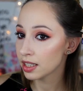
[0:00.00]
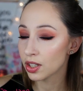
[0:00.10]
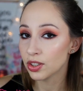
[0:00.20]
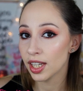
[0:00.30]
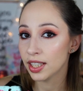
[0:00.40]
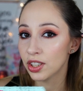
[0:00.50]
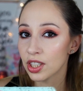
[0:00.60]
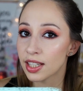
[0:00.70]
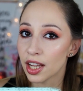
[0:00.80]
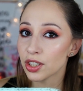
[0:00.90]
So take your
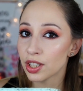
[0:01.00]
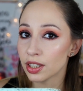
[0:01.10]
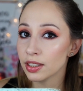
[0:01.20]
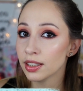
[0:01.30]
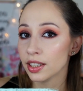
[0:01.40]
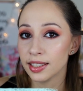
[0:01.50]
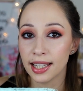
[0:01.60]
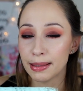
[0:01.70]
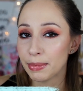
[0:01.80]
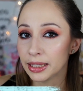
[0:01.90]
section, it
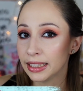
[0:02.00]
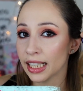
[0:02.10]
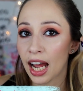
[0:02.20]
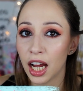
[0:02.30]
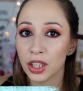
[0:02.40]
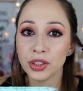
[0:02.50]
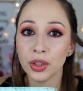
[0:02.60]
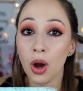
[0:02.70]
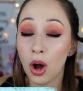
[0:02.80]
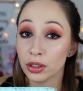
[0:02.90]
doesn't matter how
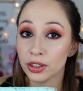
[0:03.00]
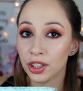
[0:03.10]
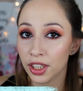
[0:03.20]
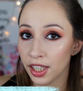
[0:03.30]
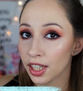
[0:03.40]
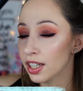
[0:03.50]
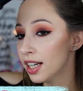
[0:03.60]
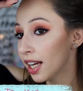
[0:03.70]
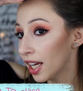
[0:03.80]
you hold your hair,